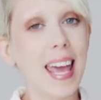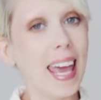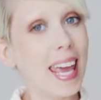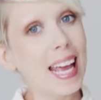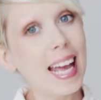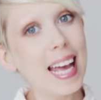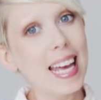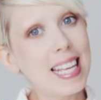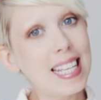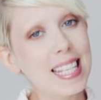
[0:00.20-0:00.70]

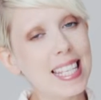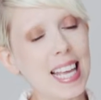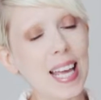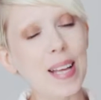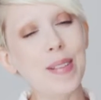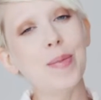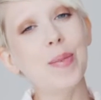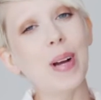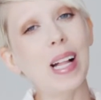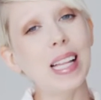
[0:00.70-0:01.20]
Hey guys,
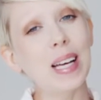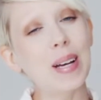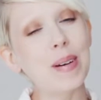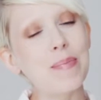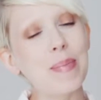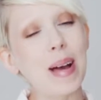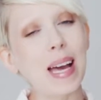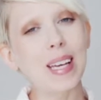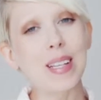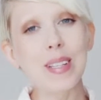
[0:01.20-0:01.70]
and
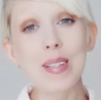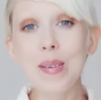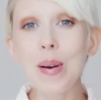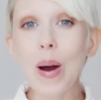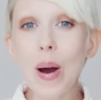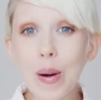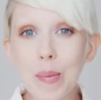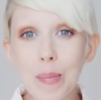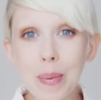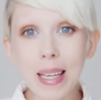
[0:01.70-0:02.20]
welcome back to
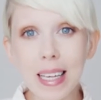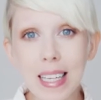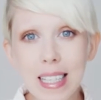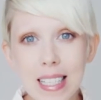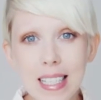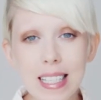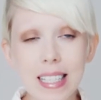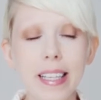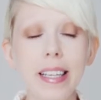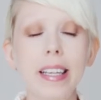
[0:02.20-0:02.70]
our
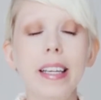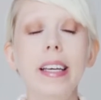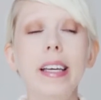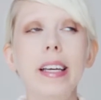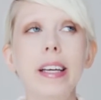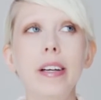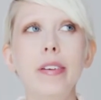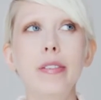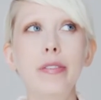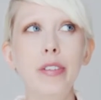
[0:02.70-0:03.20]
place.
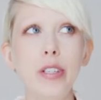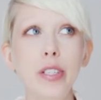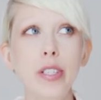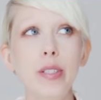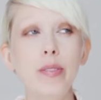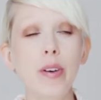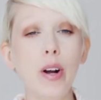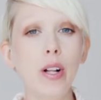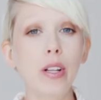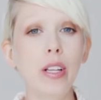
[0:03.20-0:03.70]
First
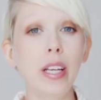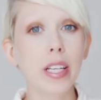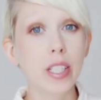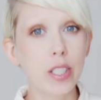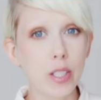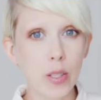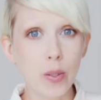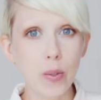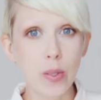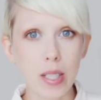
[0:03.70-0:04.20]
of all,
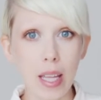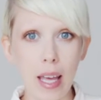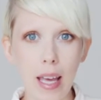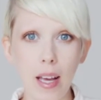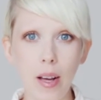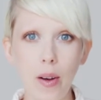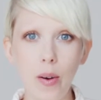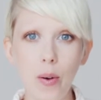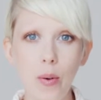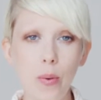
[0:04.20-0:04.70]
excuse the
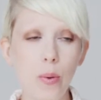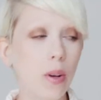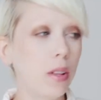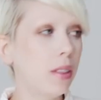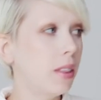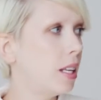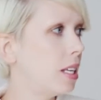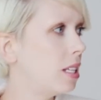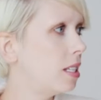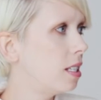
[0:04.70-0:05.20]
echo.
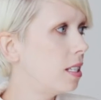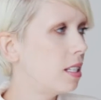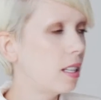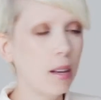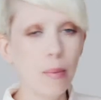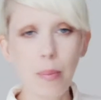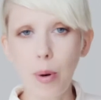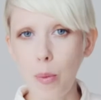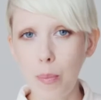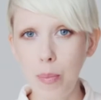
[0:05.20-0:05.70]
This
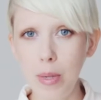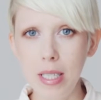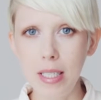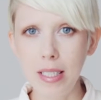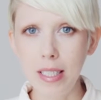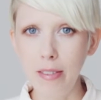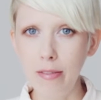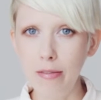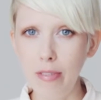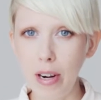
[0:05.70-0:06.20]
apartment is
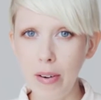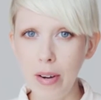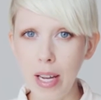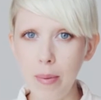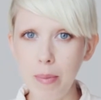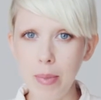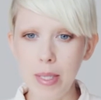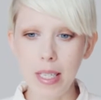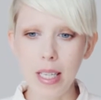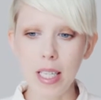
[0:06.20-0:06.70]
still very
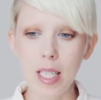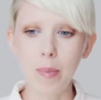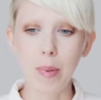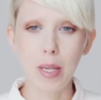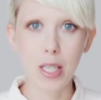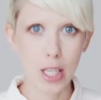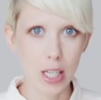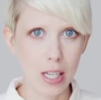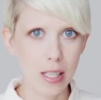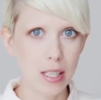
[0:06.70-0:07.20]
empty,
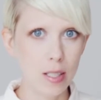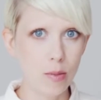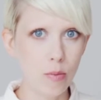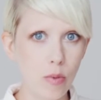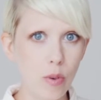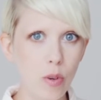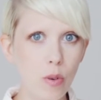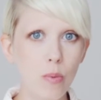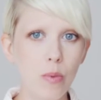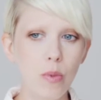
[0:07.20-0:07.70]
especially this
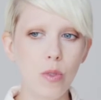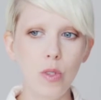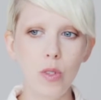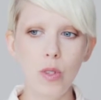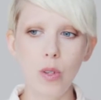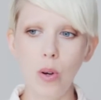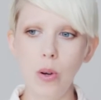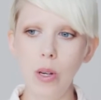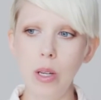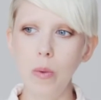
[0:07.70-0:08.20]
room,
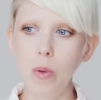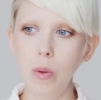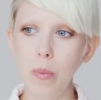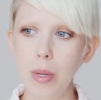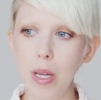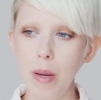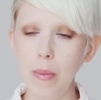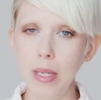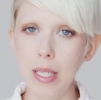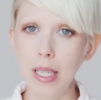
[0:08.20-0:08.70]
so it will
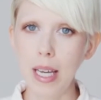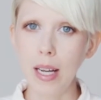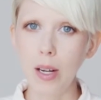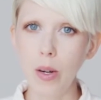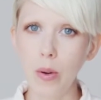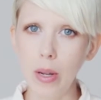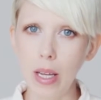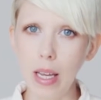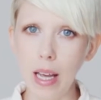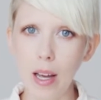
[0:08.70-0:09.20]
be a bit
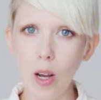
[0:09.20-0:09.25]
echoey.